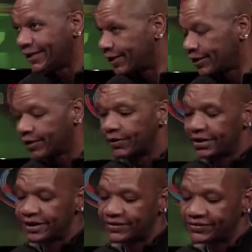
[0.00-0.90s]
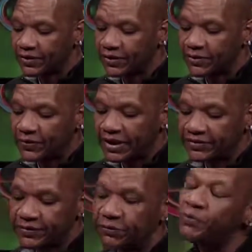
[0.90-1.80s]
You know, and
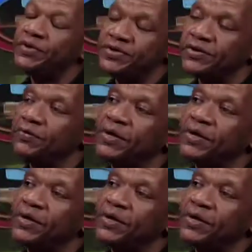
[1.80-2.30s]
so what we do,